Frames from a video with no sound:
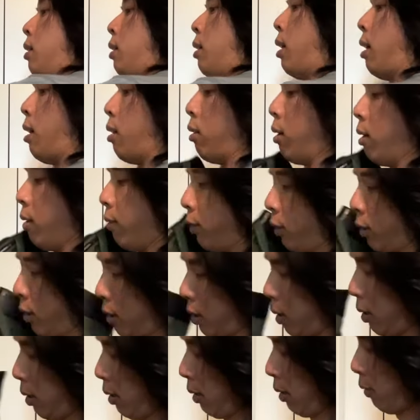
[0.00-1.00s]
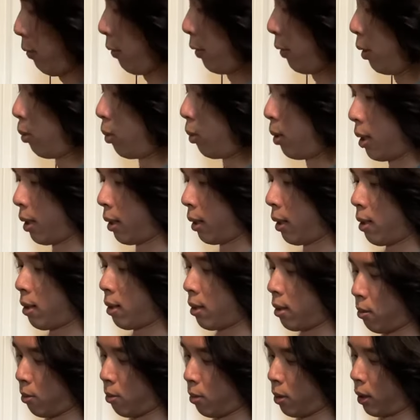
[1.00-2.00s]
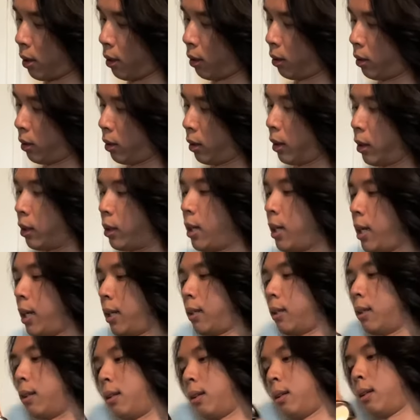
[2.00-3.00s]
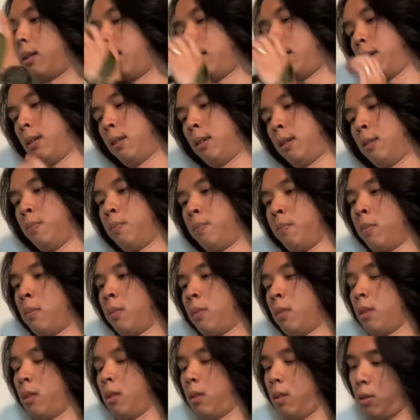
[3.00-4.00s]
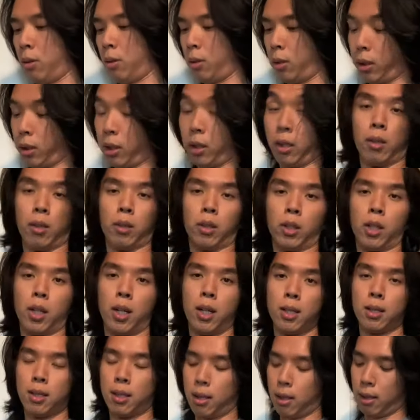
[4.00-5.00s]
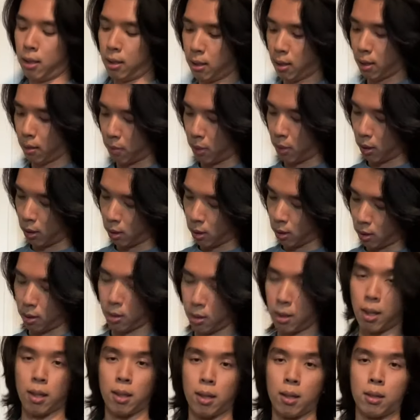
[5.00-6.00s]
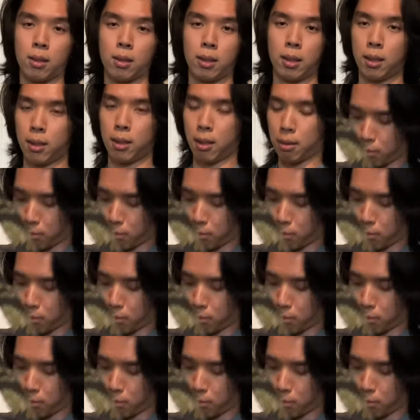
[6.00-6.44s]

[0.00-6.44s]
However, if you want to get somewhere, or you're hiking, or, you know, you're hunting, I mean, this is not a hunting gun